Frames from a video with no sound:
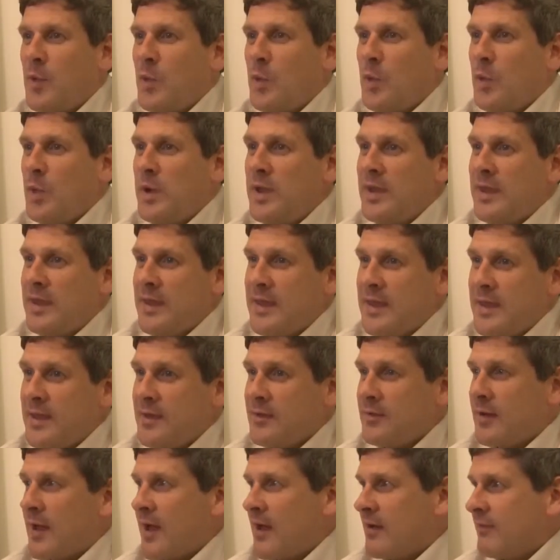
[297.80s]
We
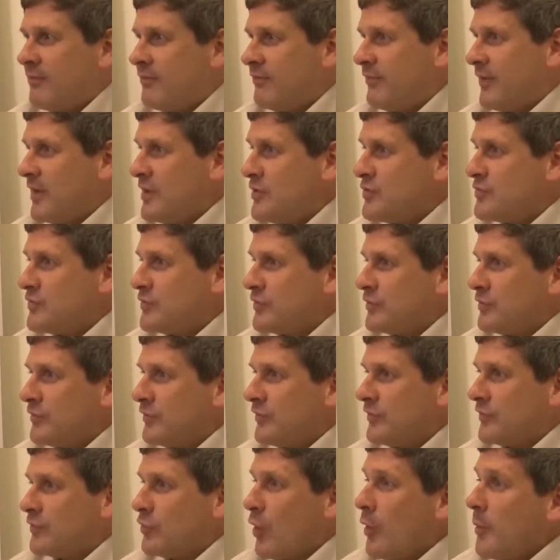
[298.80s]
here have
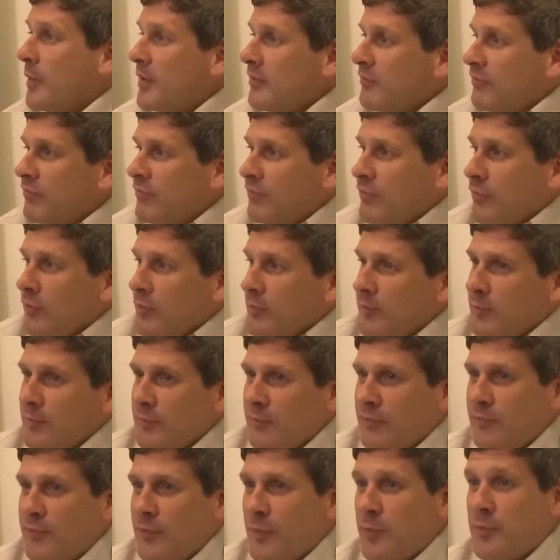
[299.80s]
interns coming
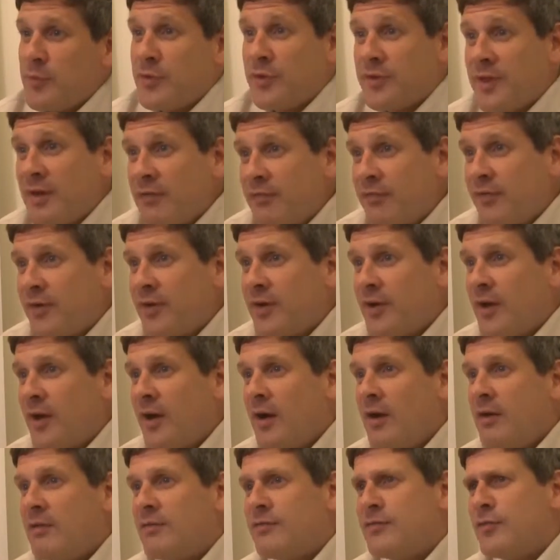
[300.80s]
from South
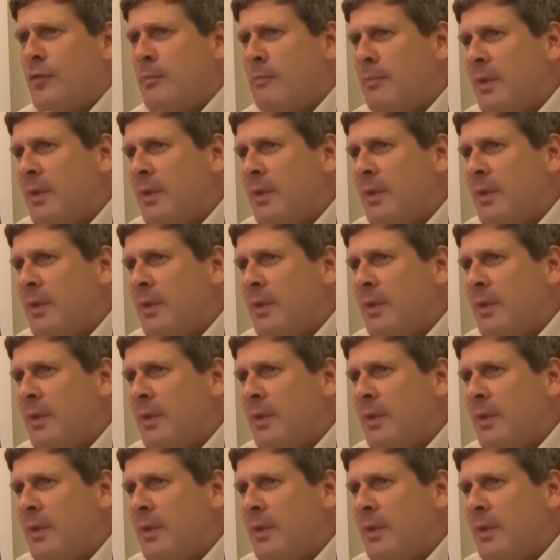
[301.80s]
Africa, from